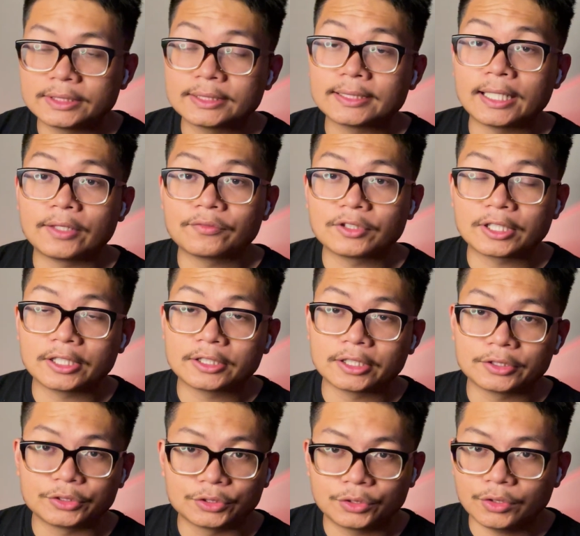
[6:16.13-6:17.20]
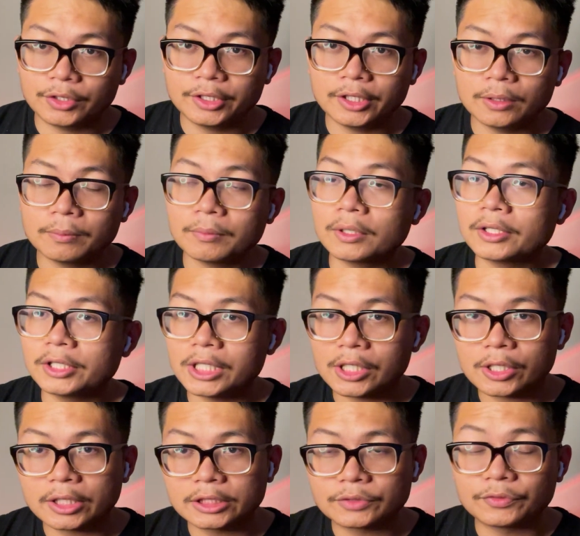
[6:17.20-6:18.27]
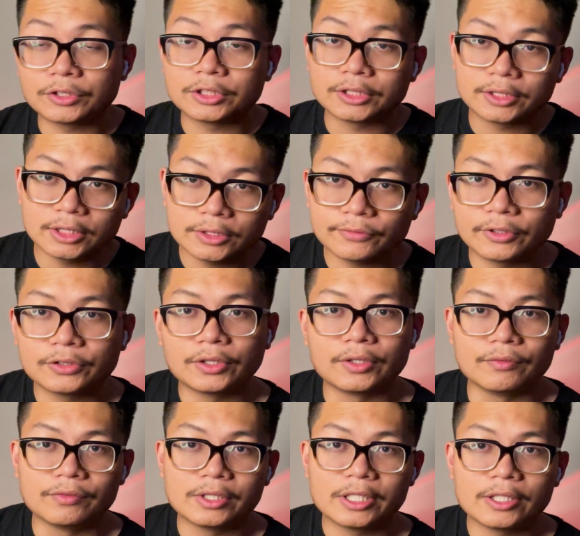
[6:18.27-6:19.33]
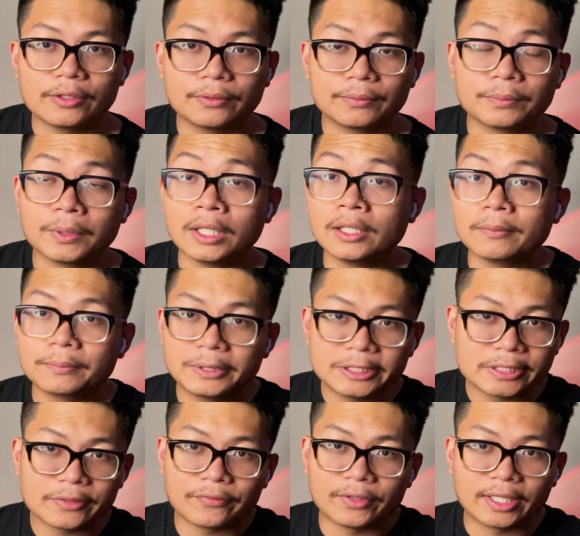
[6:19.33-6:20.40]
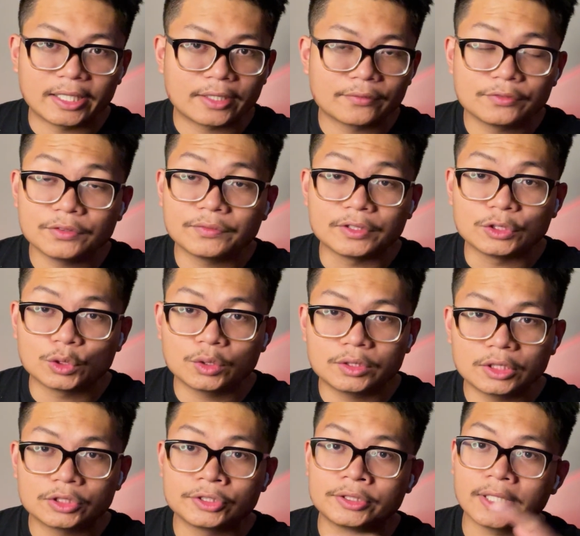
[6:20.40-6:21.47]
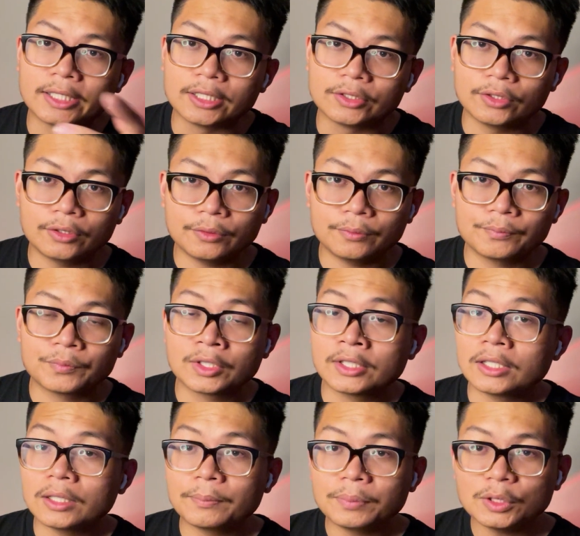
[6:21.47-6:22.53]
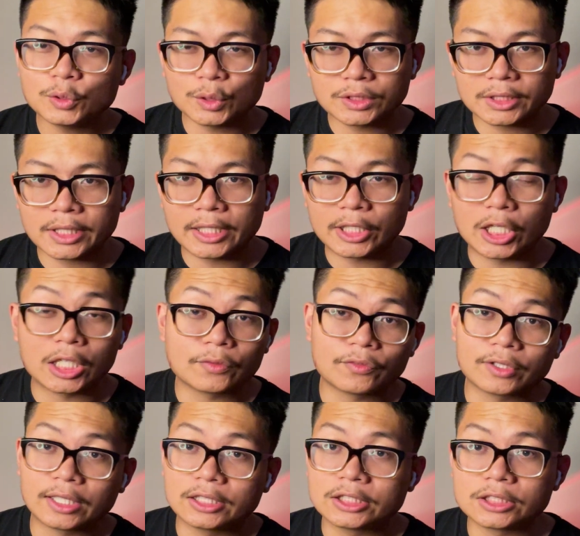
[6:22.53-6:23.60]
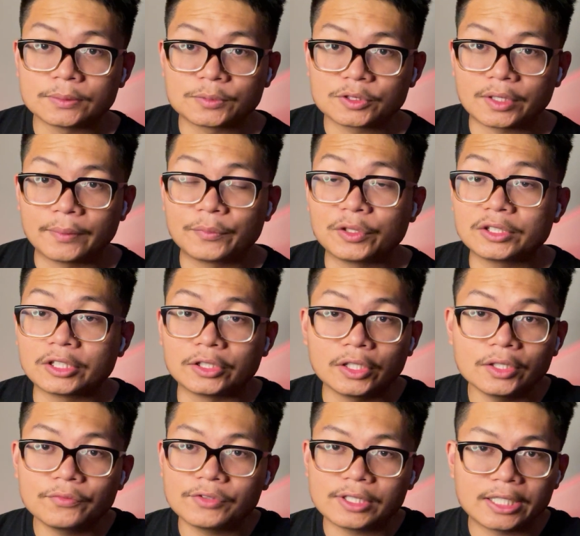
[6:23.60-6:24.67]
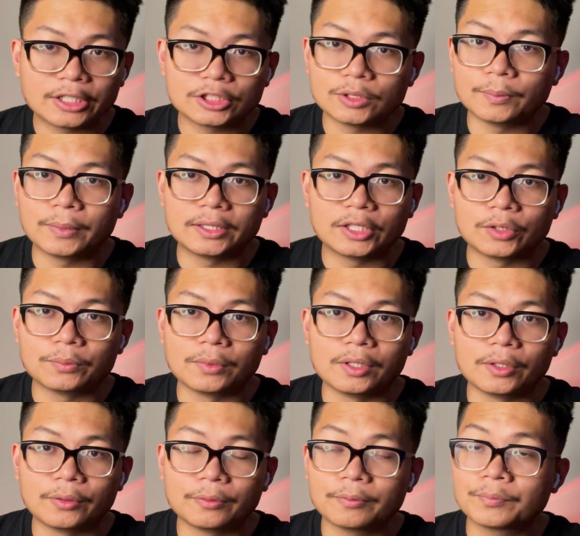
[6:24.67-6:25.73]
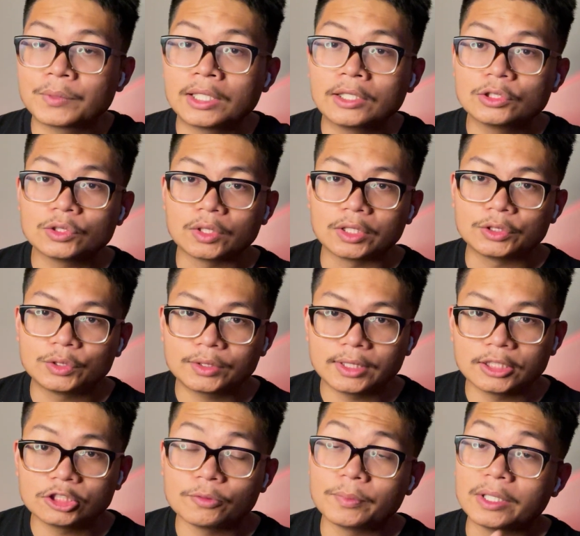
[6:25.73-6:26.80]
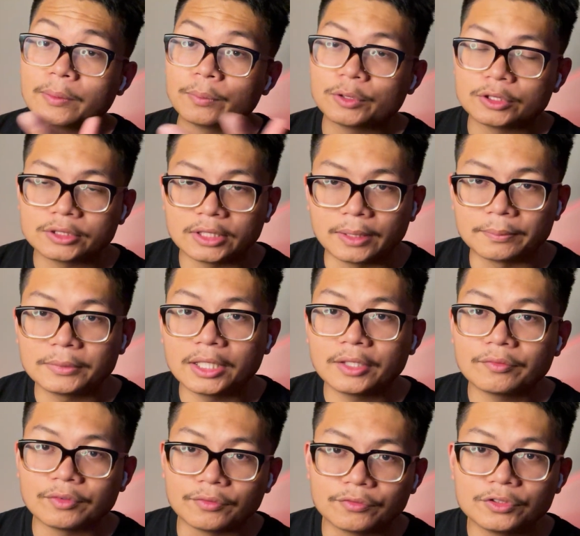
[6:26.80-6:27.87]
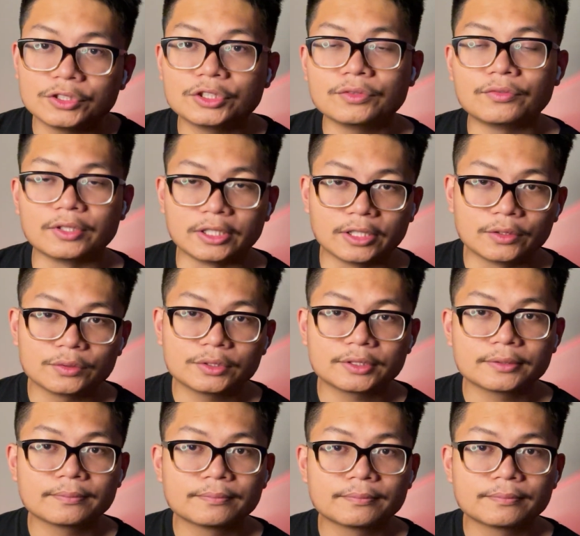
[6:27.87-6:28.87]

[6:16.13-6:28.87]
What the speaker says: is the end of the guitar tutorial. Thank you guys for watching this far into the video. Please leave a like if you've enjoyed it so that I'll know. And please once again do not forget to subscribe and ring the notification bell down below so that you guys will be able to stay updated with future videos.